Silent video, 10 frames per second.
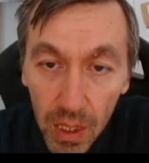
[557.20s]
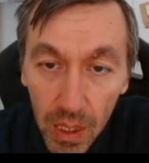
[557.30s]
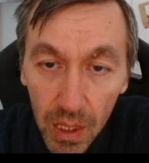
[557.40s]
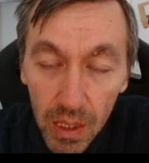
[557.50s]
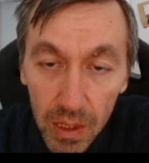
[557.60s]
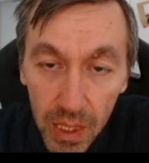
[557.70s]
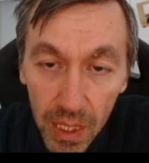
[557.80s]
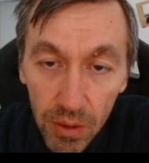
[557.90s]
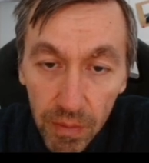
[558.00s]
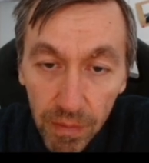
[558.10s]

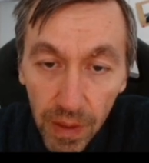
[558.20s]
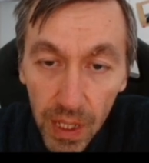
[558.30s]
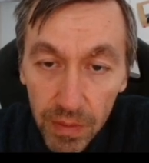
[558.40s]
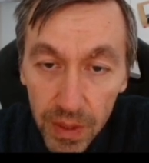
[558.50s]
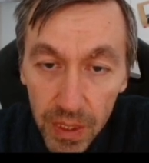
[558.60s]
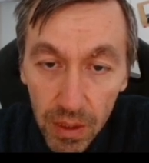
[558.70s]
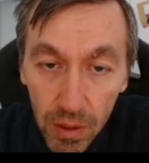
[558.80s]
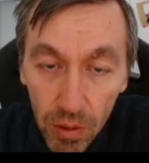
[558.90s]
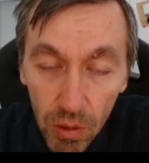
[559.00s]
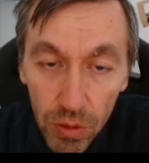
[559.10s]
Knight on f5 is
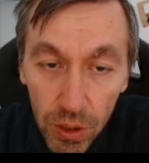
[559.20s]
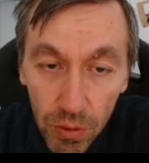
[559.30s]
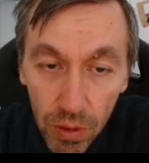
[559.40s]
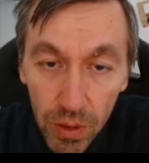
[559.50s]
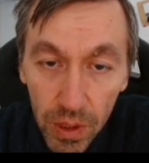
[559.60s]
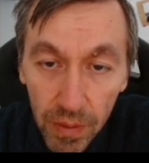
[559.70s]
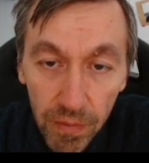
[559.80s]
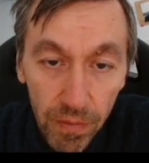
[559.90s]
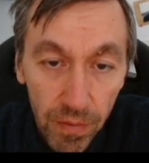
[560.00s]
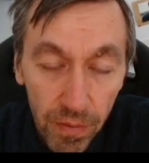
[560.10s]
also on the
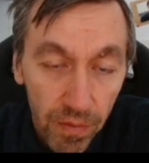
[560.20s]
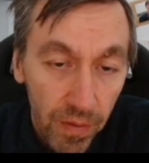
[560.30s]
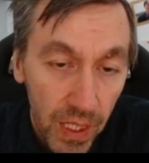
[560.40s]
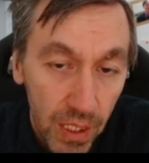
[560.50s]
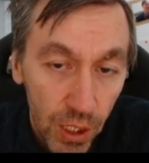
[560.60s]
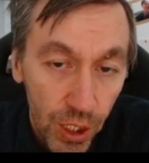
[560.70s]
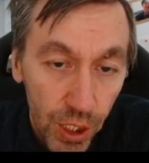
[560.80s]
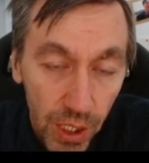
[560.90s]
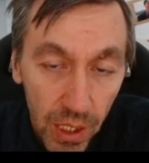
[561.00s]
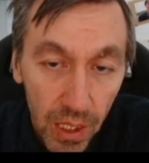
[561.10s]
fringe